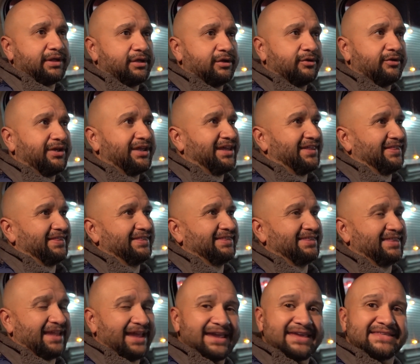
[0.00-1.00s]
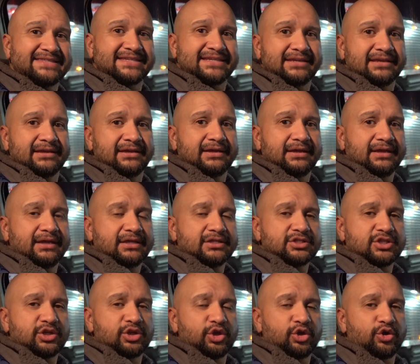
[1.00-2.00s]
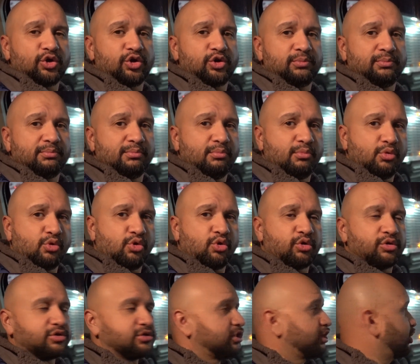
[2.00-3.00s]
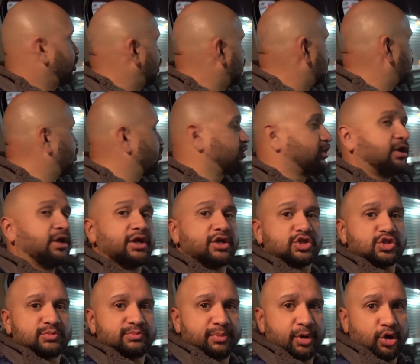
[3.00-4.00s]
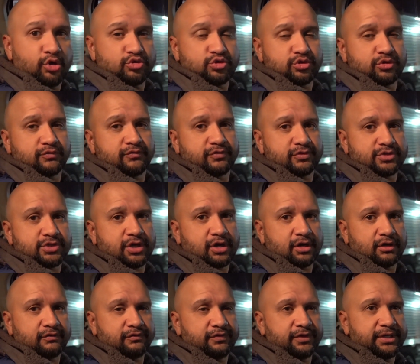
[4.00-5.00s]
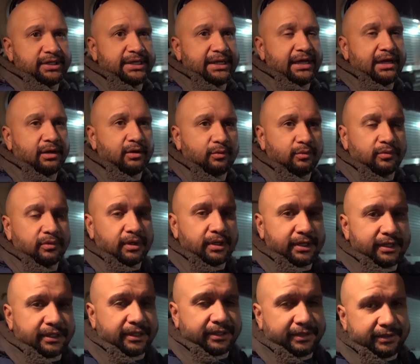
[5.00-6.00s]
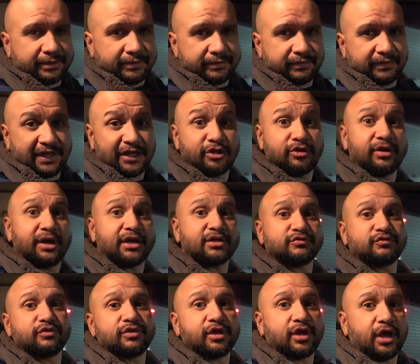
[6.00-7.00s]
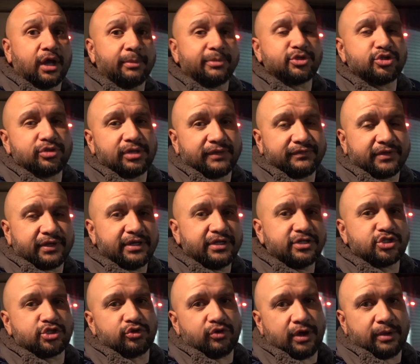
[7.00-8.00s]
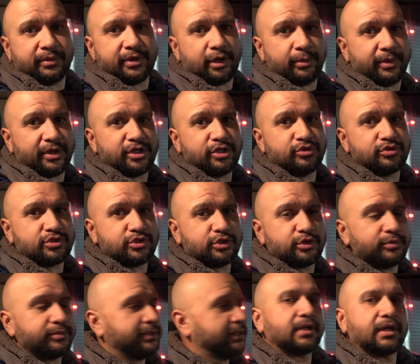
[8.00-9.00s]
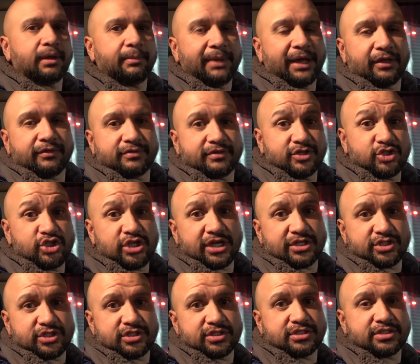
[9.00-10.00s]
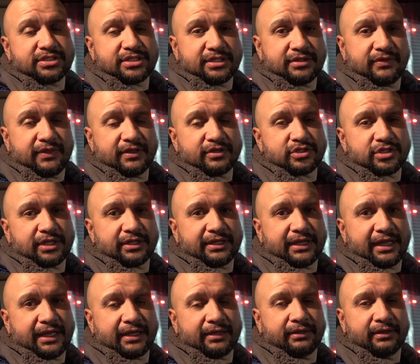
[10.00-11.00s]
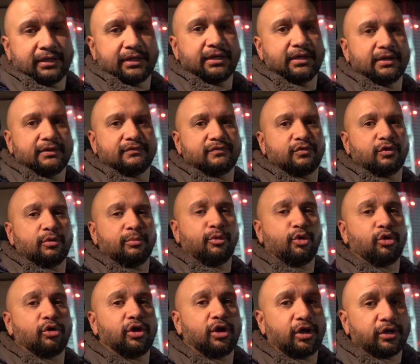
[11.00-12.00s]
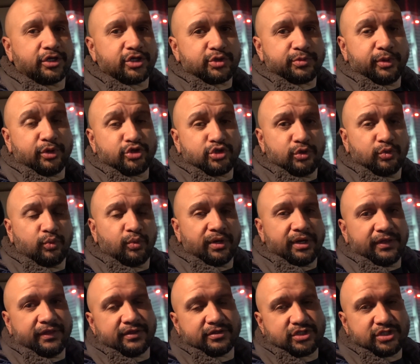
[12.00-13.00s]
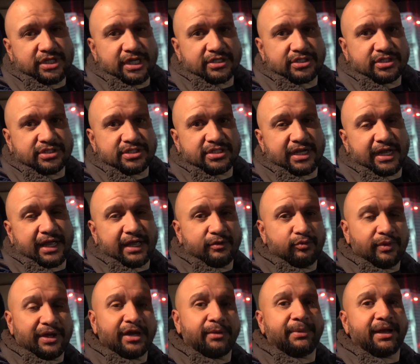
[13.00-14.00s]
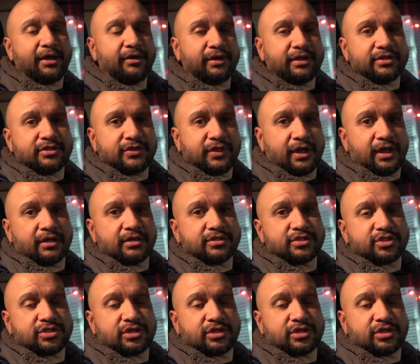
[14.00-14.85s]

here at night to learn more long exposure photography. Now, thank you guys for the comments you left on Instagram and on my YouTube about suggestions and things like that for more long exposure. One of the suggestions that I had read about and thought